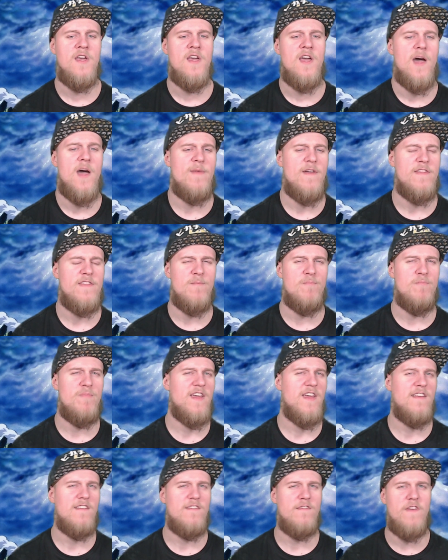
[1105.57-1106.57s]
I'm not the
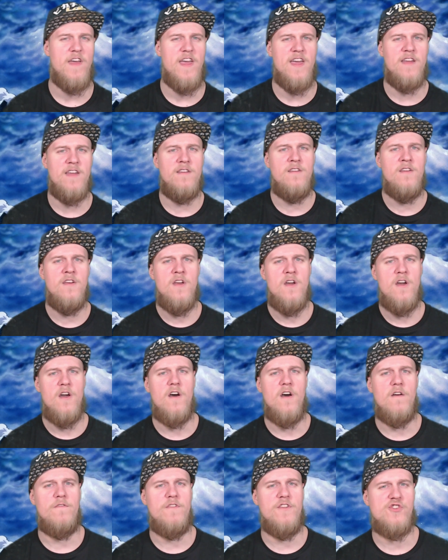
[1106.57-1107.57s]
biggest fan
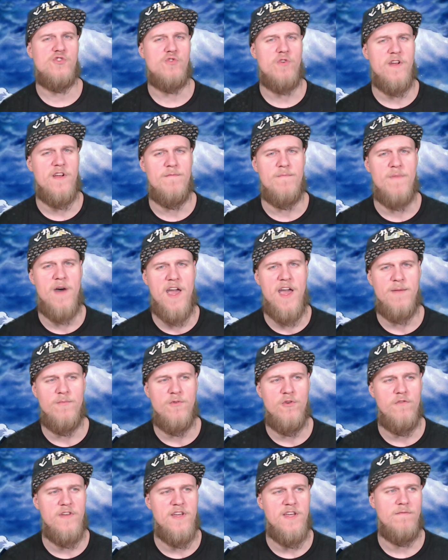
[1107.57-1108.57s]
of the Tree of Might
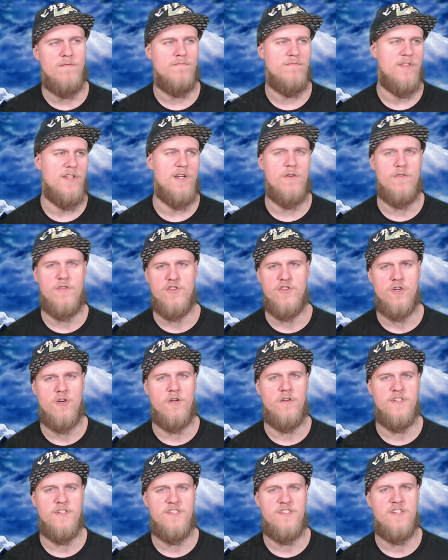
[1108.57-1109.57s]
movie, the
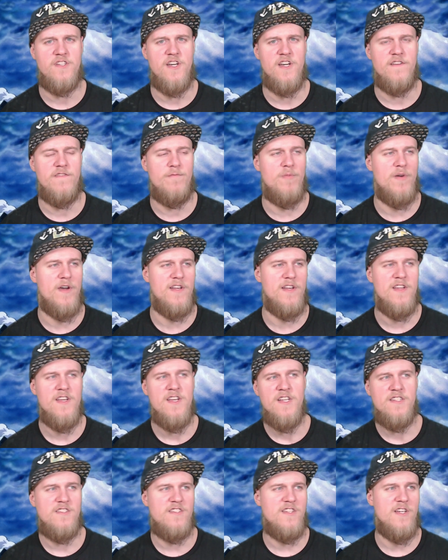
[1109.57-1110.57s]
Turles stuff, but
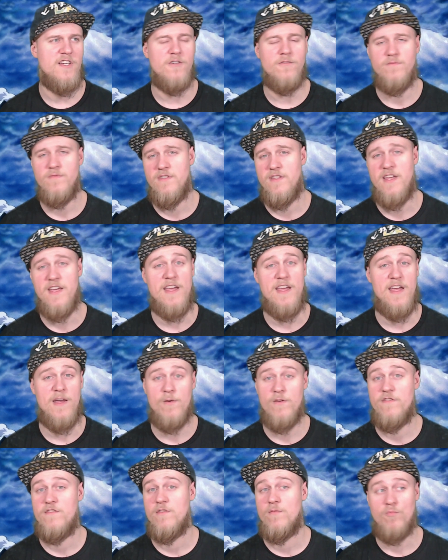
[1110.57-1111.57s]
still, it
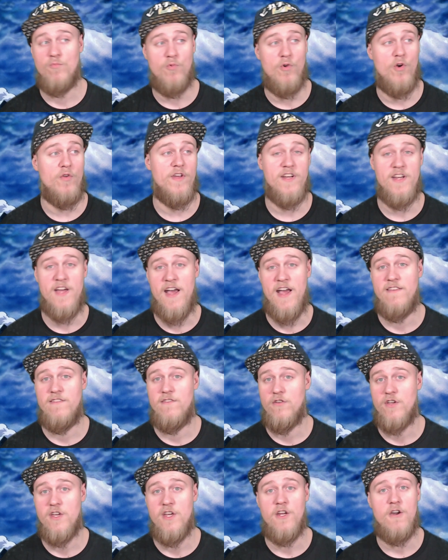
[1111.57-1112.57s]
was some really nice
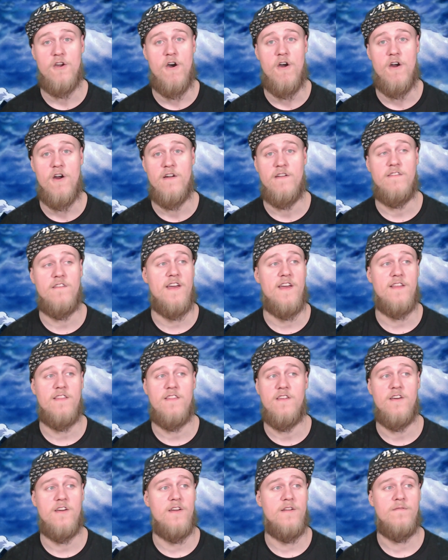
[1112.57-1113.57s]
looking cards, like
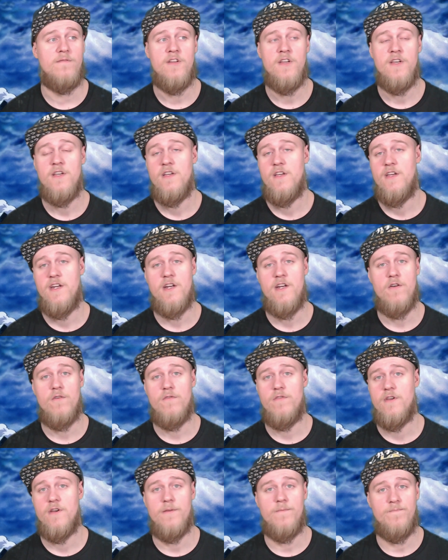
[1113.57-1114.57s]
the
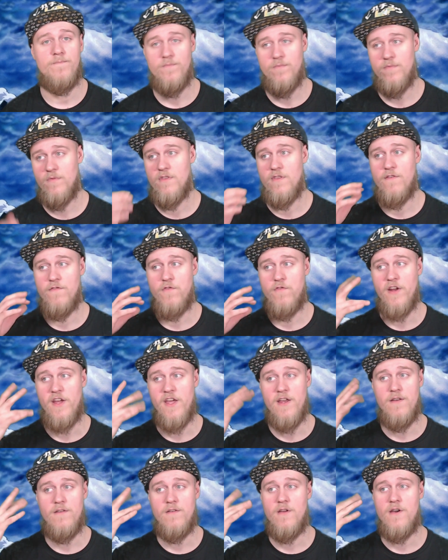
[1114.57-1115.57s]

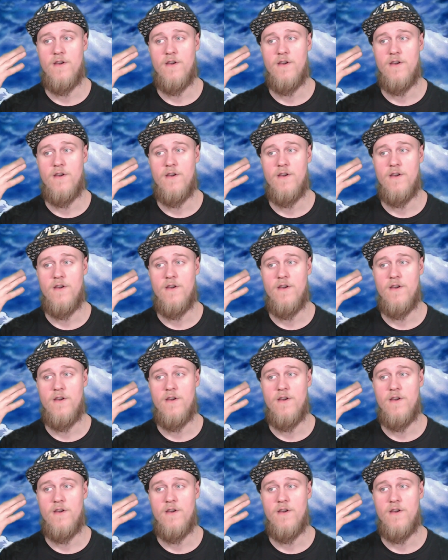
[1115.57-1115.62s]
freaking